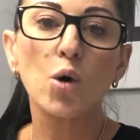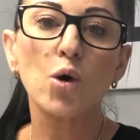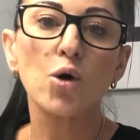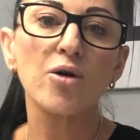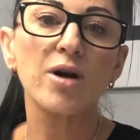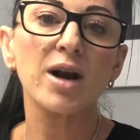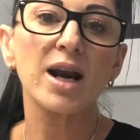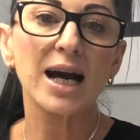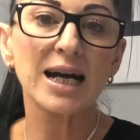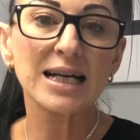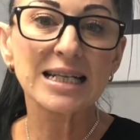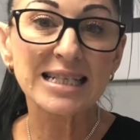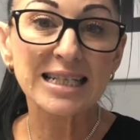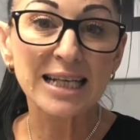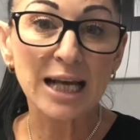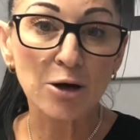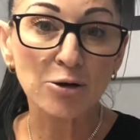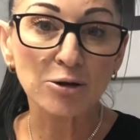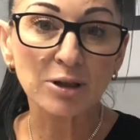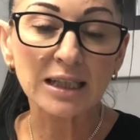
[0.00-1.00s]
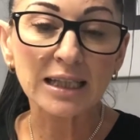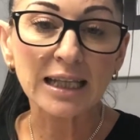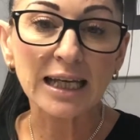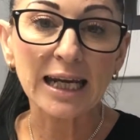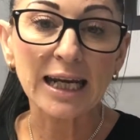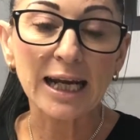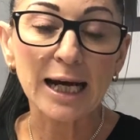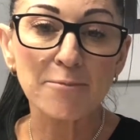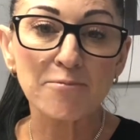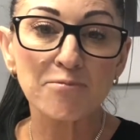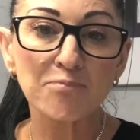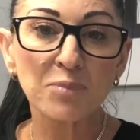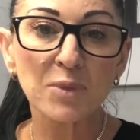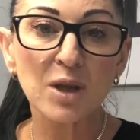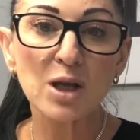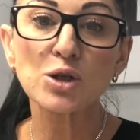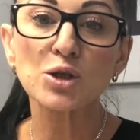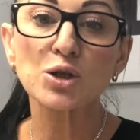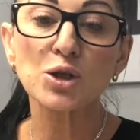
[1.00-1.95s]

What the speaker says: or an undernail cleaner.